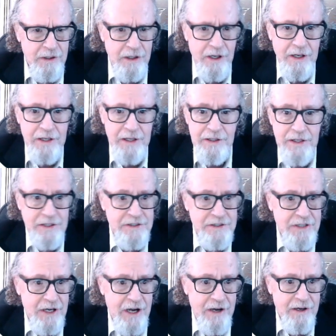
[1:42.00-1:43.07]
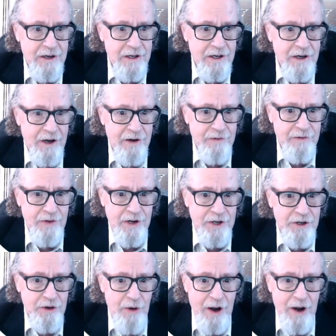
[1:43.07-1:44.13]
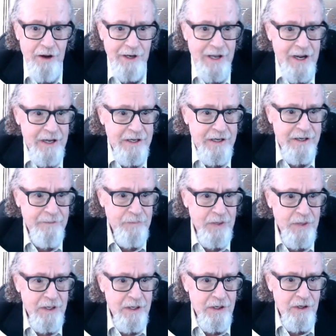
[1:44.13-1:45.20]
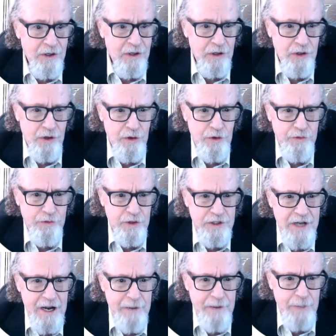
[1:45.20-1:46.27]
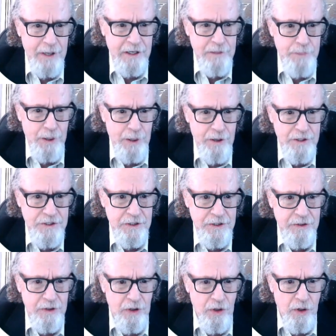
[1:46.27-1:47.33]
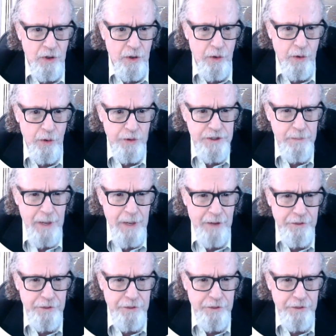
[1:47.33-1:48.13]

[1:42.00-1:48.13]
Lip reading: in this underground lake. The Hoover Dam, by comparison, holds about